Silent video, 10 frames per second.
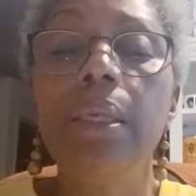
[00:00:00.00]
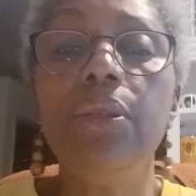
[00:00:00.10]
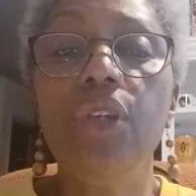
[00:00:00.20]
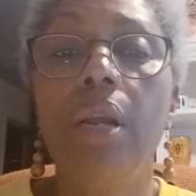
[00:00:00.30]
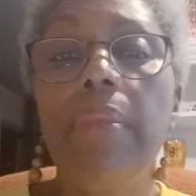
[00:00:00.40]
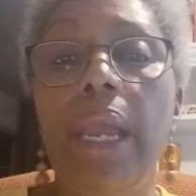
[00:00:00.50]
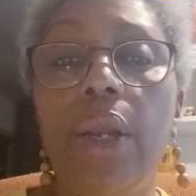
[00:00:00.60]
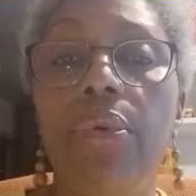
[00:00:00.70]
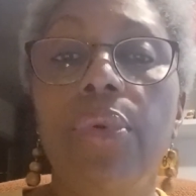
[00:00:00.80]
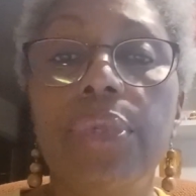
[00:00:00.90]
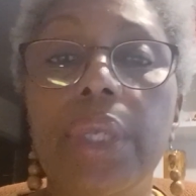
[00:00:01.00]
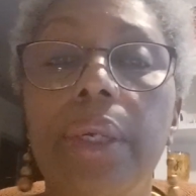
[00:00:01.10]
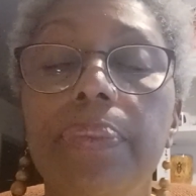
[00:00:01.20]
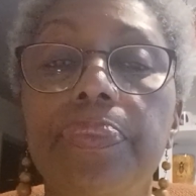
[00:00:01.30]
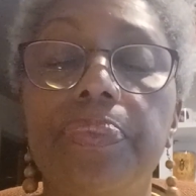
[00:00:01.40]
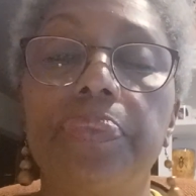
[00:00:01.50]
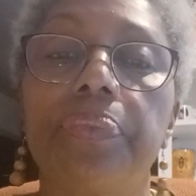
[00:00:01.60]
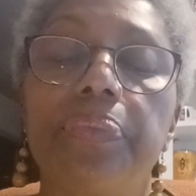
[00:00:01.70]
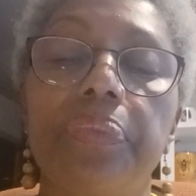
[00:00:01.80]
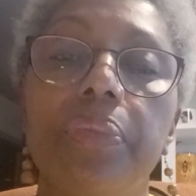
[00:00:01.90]
this young man grows up
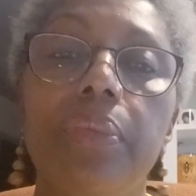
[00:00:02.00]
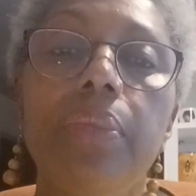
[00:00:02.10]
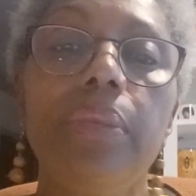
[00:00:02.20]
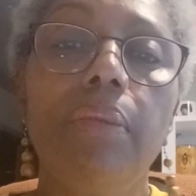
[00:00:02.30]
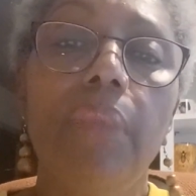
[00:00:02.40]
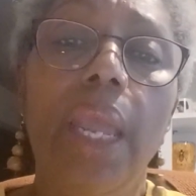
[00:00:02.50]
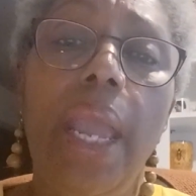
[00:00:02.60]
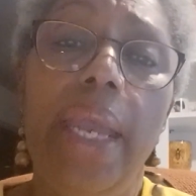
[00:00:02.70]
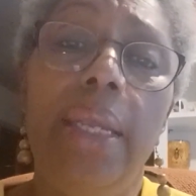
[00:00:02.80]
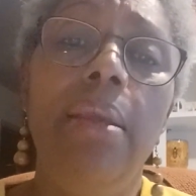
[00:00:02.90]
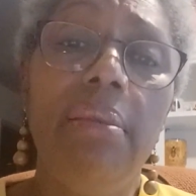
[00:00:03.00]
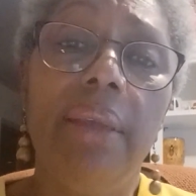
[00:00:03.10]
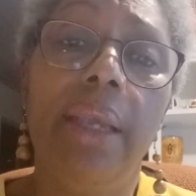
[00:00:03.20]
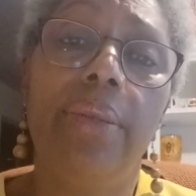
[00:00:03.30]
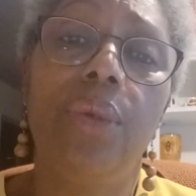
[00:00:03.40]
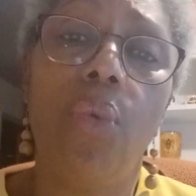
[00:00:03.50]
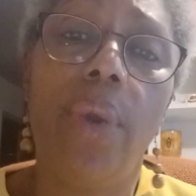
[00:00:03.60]
and he thinks the